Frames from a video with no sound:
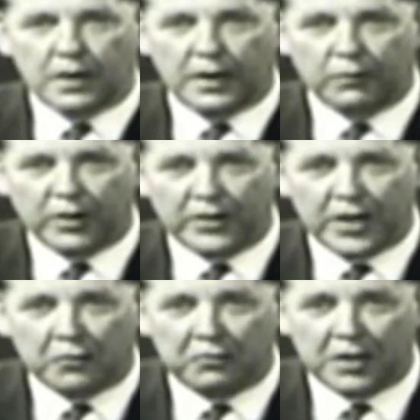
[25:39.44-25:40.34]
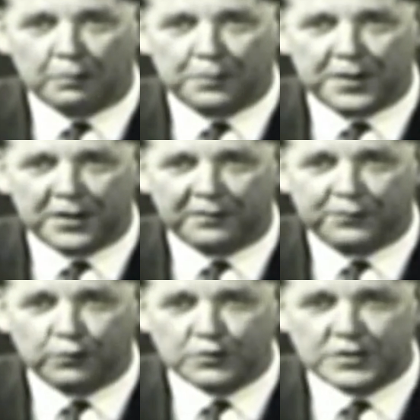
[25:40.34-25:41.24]
and when they reappear a
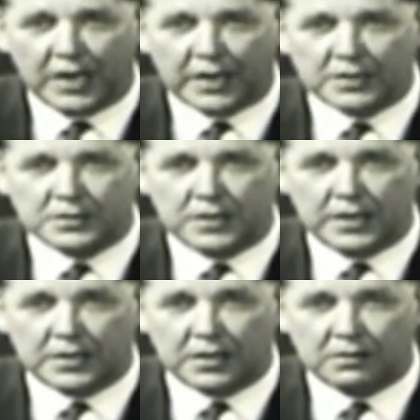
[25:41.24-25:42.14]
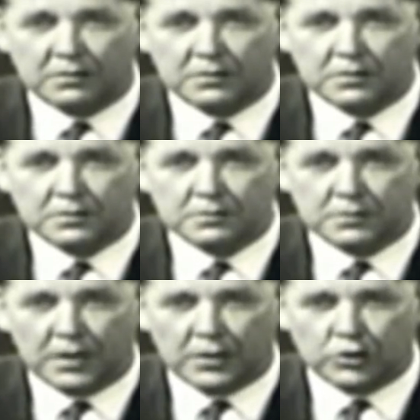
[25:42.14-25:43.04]
few seconds later,
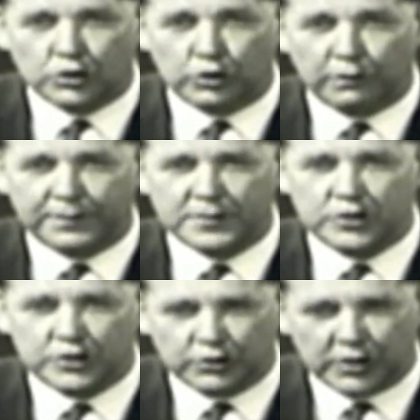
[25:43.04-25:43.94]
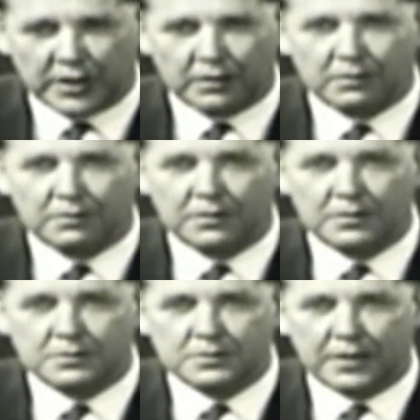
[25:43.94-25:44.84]
then you'll know for sure
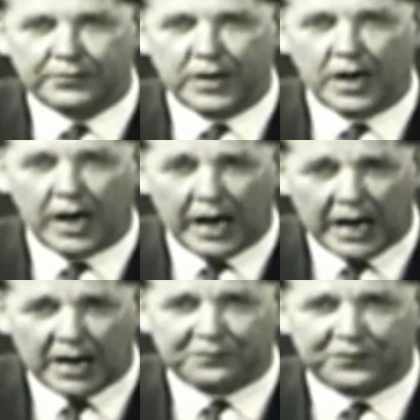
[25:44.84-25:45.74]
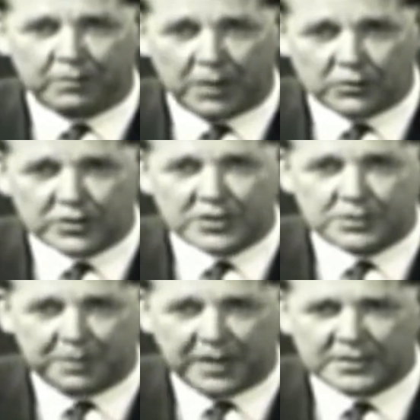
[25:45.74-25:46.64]
that they are from outer
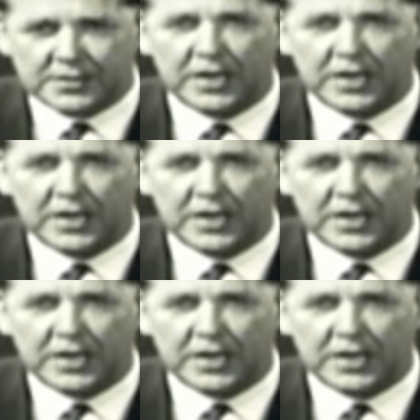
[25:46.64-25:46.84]
space.